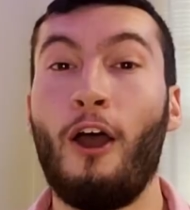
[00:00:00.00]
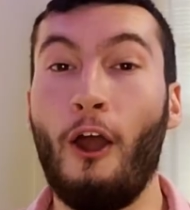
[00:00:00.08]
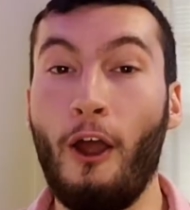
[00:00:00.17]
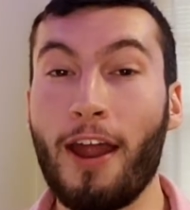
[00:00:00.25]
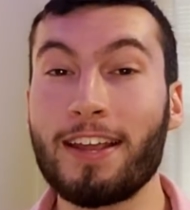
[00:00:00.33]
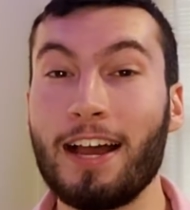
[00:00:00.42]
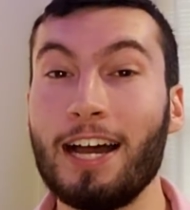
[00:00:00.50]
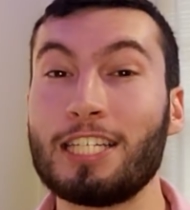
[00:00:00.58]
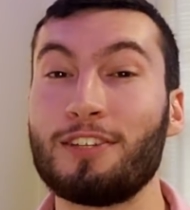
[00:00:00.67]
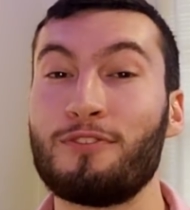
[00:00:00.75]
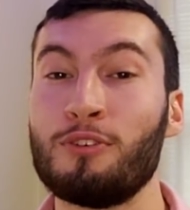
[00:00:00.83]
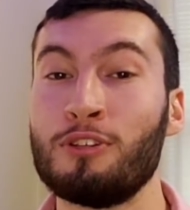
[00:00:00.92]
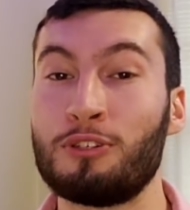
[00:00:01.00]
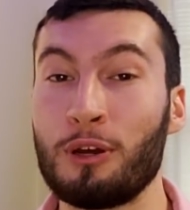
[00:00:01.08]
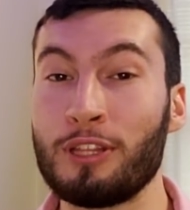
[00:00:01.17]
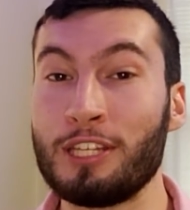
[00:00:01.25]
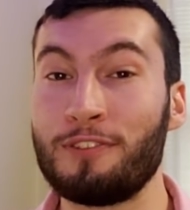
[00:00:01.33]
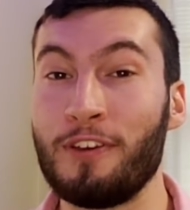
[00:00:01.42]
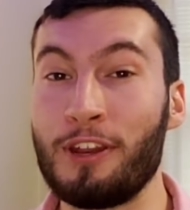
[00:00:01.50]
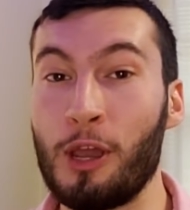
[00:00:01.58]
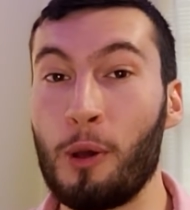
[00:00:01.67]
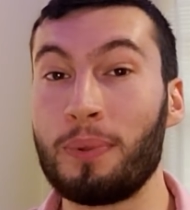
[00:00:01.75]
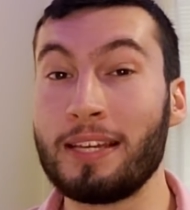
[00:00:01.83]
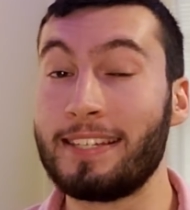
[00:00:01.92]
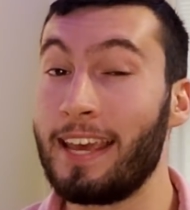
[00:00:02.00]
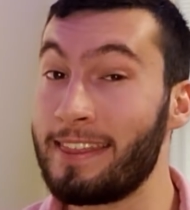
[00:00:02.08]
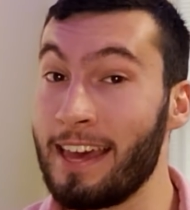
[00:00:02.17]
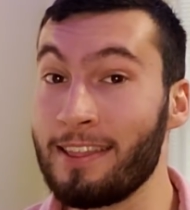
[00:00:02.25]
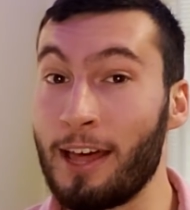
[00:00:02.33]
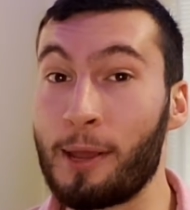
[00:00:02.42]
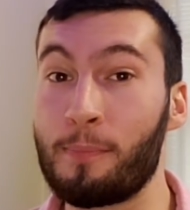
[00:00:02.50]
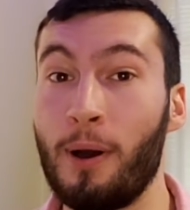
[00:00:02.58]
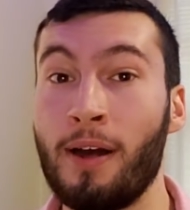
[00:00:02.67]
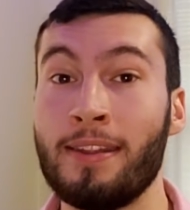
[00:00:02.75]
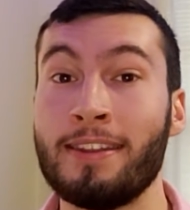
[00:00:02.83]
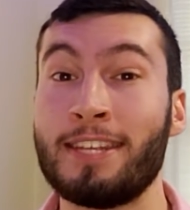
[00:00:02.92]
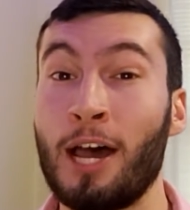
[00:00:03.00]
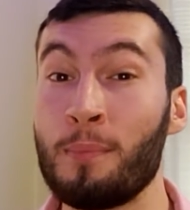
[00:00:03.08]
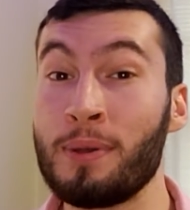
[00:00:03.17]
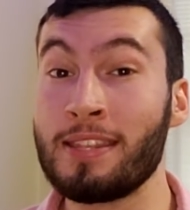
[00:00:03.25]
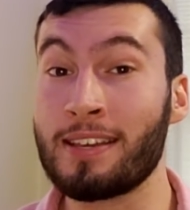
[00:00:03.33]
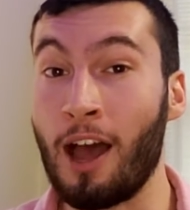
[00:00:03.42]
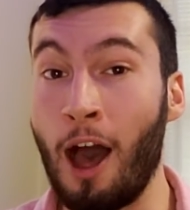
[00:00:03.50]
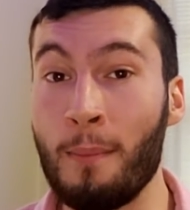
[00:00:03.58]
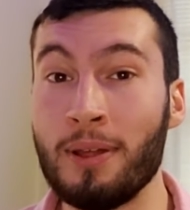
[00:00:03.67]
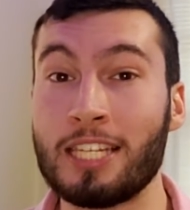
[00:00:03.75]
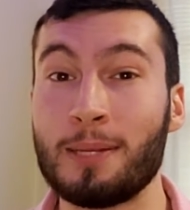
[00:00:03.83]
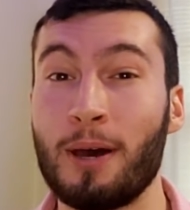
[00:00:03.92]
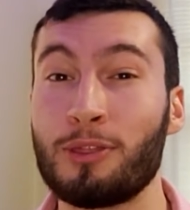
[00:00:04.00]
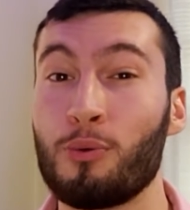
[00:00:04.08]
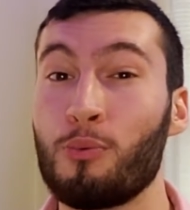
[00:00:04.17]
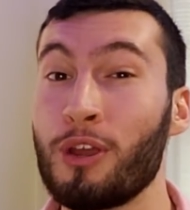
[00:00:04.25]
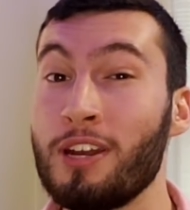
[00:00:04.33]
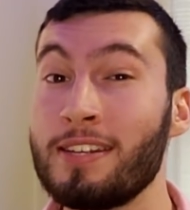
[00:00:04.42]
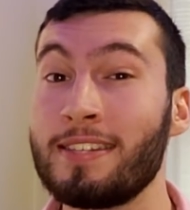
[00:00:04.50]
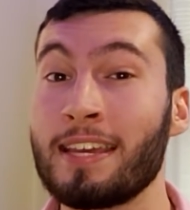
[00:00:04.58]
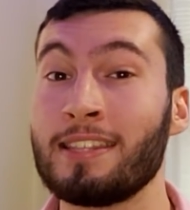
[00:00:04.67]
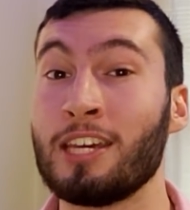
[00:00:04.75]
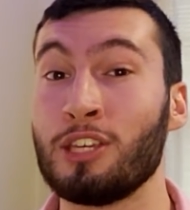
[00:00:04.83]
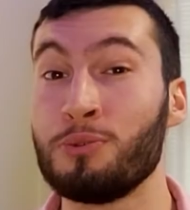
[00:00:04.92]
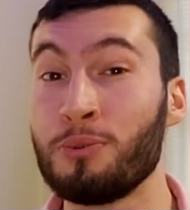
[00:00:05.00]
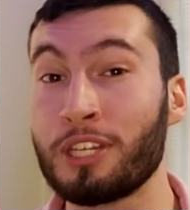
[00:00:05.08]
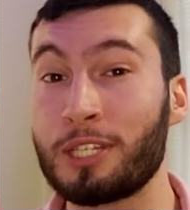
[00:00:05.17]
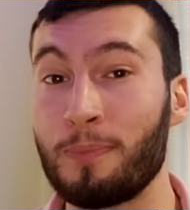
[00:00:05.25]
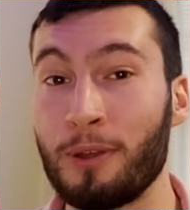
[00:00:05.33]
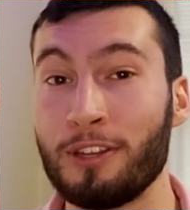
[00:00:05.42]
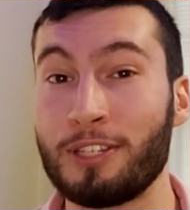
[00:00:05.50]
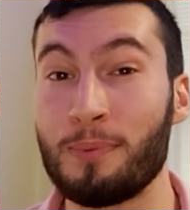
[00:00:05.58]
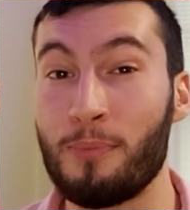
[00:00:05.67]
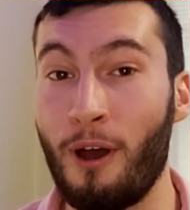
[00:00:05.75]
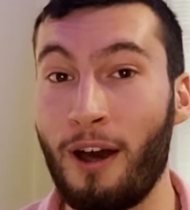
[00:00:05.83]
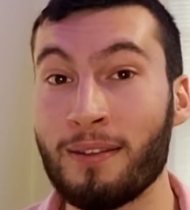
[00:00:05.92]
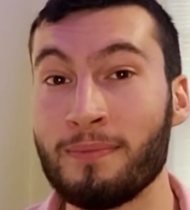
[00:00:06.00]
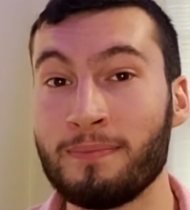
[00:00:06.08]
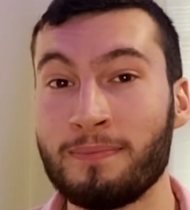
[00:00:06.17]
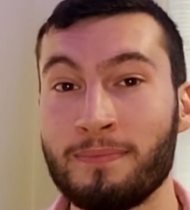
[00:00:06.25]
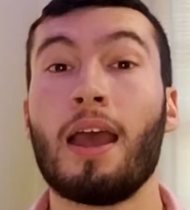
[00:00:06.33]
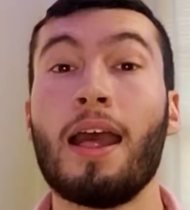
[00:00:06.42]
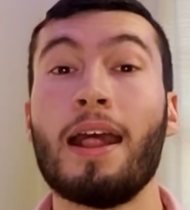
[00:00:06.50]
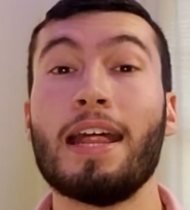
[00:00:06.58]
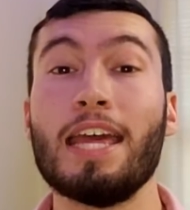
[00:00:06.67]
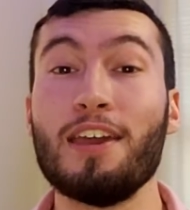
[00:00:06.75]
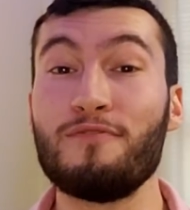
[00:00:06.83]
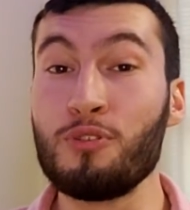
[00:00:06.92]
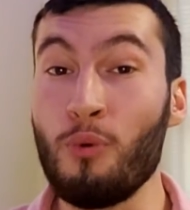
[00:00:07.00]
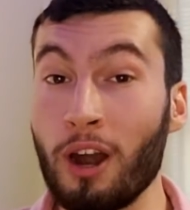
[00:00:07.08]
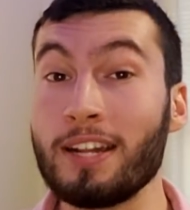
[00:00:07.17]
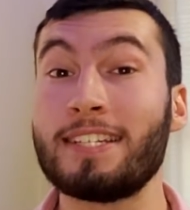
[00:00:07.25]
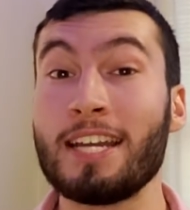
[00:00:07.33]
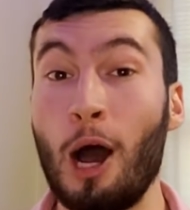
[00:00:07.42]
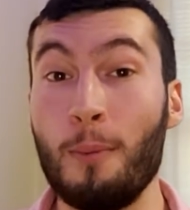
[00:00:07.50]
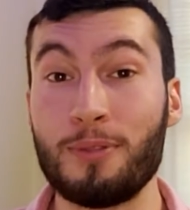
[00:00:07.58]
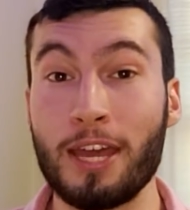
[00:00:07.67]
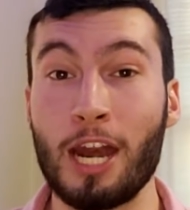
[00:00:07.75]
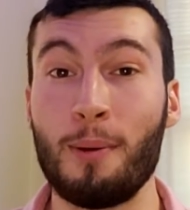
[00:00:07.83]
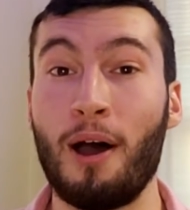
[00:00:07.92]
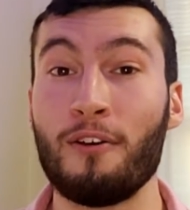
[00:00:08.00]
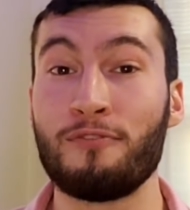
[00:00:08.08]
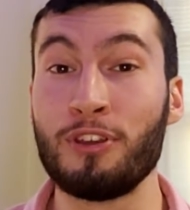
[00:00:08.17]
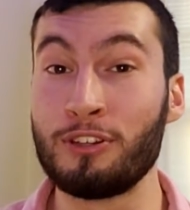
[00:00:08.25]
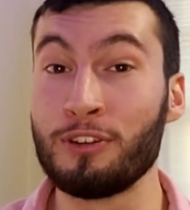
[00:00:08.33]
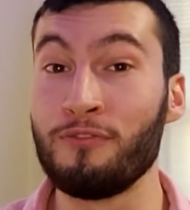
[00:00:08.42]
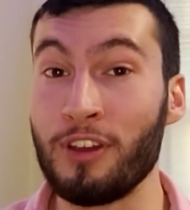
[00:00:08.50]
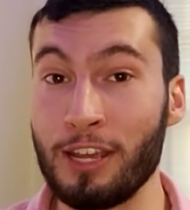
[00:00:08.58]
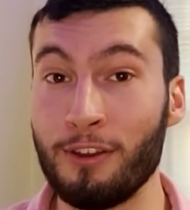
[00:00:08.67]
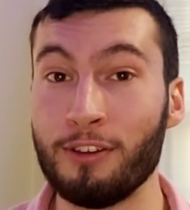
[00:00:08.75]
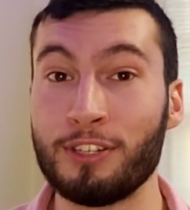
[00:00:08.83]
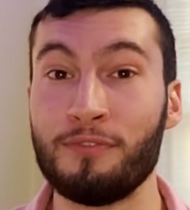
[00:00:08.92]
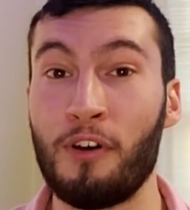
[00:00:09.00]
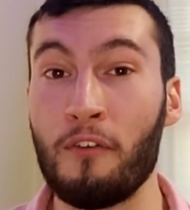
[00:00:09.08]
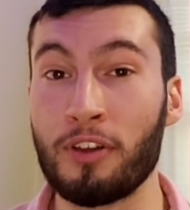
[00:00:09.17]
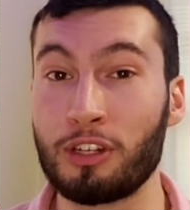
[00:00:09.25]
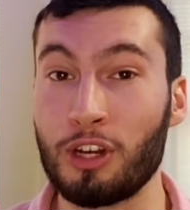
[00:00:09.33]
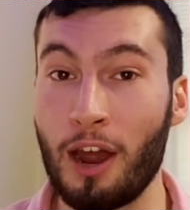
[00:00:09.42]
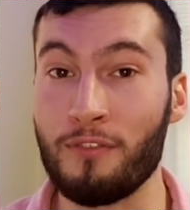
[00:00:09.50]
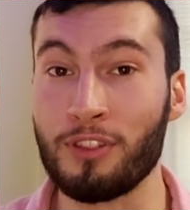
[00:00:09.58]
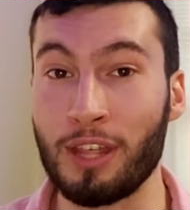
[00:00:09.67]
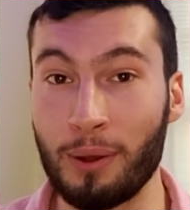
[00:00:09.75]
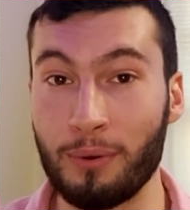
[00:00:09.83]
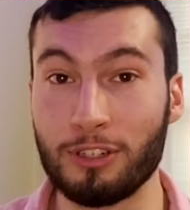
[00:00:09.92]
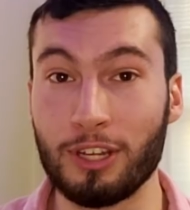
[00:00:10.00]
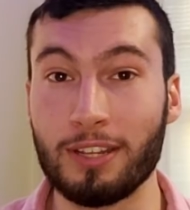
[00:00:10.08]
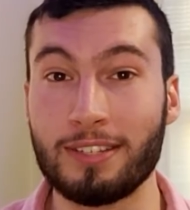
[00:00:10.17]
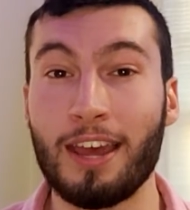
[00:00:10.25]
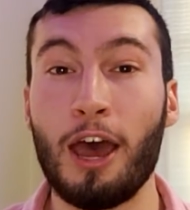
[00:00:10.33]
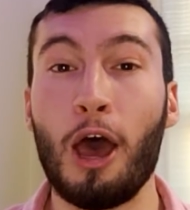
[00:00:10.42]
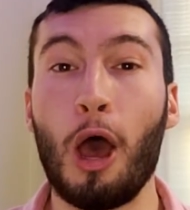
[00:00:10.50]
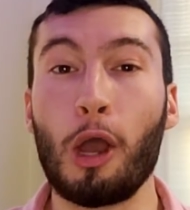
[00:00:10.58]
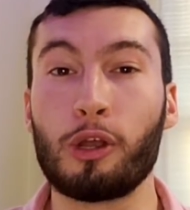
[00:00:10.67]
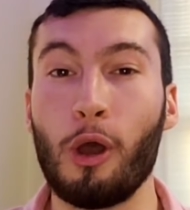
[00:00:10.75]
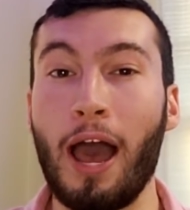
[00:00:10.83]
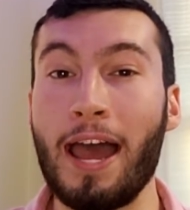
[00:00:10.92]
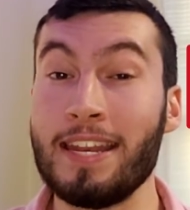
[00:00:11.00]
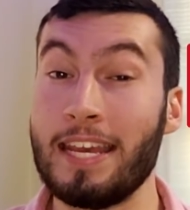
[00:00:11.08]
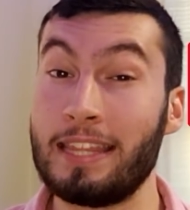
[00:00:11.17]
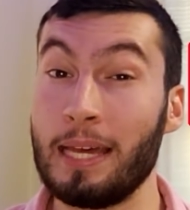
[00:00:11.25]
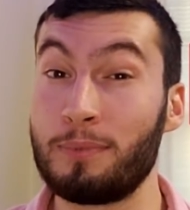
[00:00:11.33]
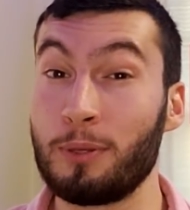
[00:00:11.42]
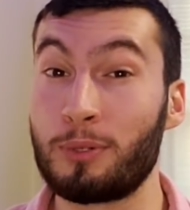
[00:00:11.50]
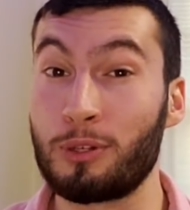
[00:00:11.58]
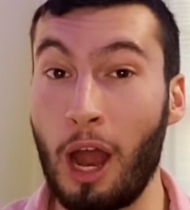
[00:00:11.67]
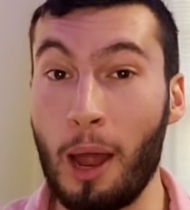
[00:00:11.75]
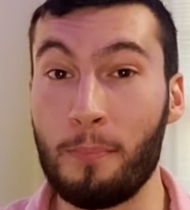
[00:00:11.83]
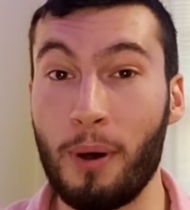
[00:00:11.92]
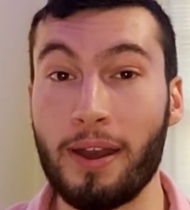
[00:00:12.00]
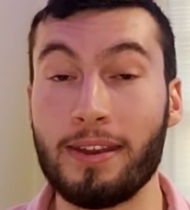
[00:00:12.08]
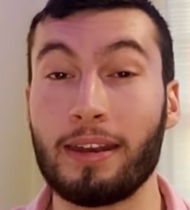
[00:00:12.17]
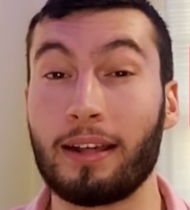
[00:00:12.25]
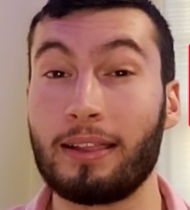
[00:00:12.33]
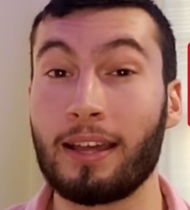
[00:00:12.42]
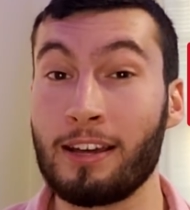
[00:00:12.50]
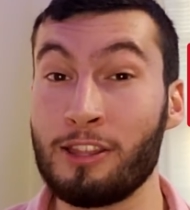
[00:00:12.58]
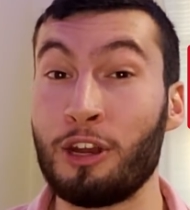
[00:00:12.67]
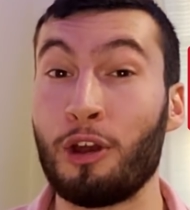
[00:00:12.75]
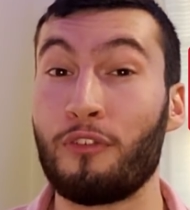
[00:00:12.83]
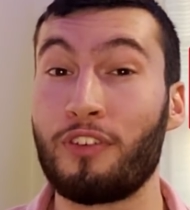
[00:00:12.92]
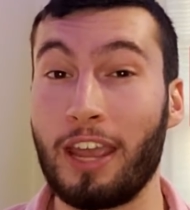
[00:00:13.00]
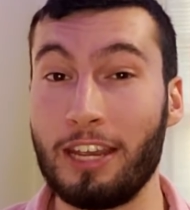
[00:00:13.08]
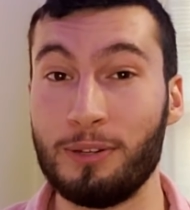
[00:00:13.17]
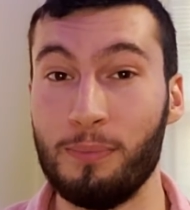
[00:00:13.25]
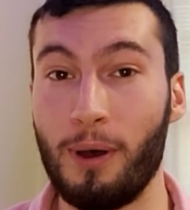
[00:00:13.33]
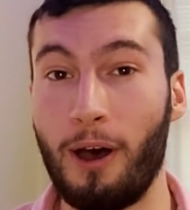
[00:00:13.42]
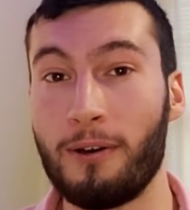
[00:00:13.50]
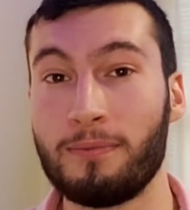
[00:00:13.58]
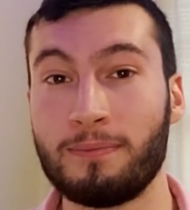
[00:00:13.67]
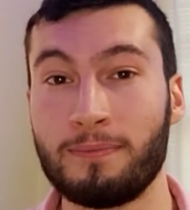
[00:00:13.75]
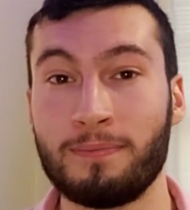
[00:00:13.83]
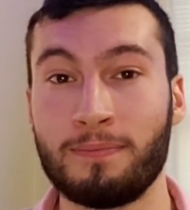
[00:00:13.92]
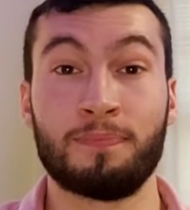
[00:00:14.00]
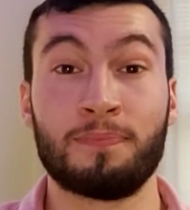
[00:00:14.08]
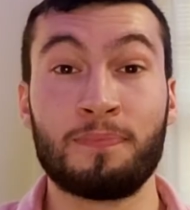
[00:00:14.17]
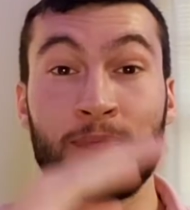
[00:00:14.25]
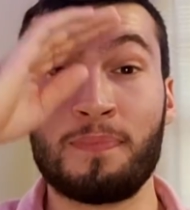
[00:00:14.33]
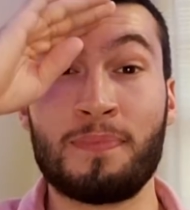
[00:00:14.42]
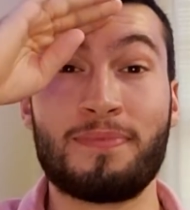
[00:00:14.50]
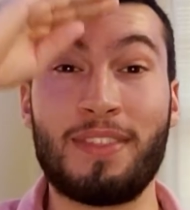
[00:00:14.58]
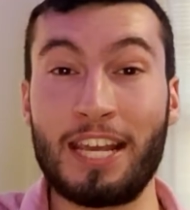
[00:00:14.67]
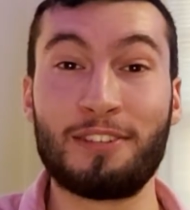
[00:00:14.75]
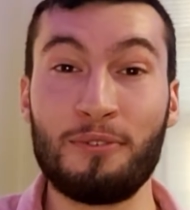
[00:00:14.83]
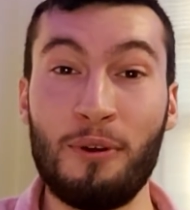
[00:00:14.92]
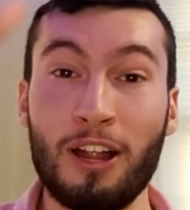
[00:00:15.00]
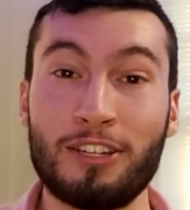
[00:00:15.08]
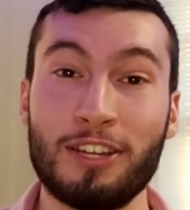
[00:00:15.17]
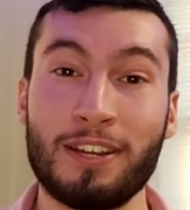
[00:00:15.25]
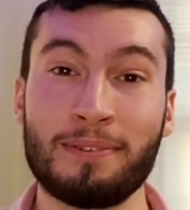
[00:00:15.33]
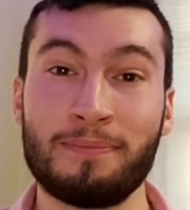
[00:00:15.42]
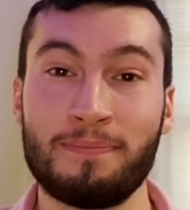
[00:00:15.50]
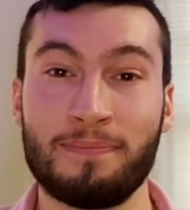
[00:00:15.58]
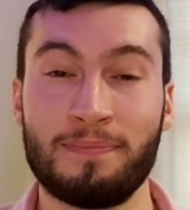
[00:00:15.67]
Alright guys, if you enjoyed this video, please hit that like button and tell me in the comments about the weirdest thing that you experienced abroad. If you want to stay updated about future videos involving travel and languages, go ahead and hit that subscribe button and click on the notification bell. Thanks for watching!